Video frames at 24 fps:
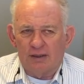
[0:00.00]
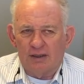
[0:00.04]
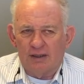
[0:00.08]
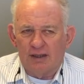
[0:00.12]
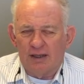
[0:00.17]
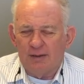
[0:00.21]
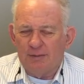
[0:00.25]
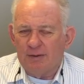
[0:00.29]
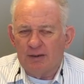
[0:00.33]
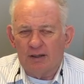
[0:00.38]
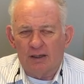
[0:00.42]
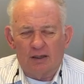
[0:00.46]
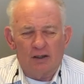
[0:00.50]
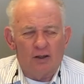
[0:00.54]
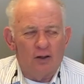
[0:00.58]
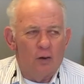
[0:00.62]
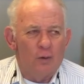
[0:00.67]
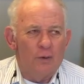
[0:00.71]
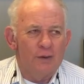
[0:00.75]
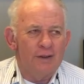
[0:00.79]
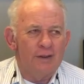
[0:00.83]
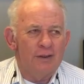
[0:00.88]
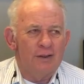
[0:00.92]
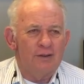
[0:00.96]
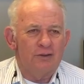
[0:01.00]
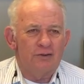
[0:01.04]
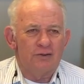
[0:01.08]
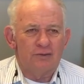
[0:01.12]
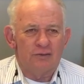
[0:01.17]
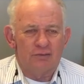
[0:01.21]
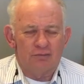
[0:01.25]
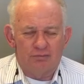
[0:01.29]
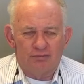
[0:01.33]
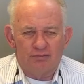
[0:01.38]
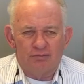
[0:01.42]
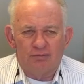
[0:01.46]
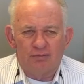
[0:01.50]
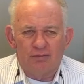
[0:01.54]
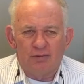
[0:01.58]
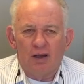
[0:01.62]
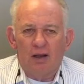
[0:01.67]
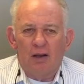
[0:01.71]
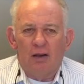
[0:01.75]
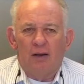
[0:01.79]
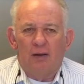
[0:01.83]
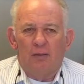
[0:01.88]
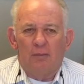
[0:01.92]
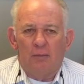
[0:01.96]
Keeping it going is
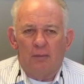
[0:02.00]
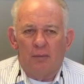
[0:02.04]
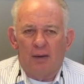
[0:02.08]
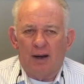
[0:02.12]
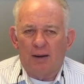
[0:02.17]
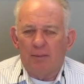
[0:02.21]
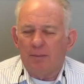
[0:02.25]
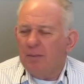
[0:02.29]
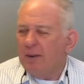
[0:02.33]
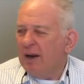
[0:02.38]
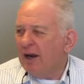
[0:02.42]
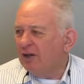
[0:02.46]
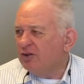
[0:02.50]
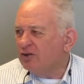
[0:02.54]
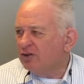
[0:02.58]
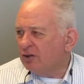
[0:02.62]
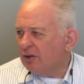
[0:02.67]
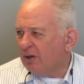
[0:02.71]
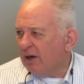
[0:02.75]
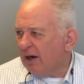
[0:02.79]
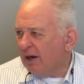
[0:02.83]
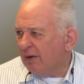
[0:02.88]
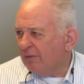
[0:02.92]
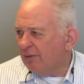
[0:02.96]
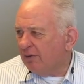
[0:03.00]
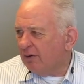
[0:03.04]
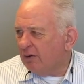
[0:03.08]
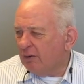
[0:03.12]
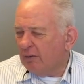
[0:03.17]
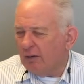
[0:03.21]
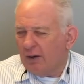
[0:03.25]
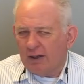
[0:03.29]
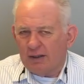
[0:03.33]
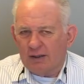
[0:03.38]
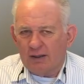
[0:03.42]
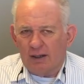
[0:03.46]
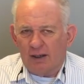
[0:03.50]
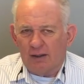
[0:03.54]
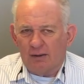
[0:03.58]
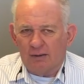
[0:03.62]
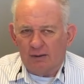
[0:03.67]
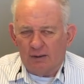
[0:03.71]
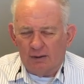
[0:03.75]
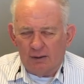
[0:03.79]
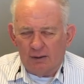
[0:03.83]
my major effort right now.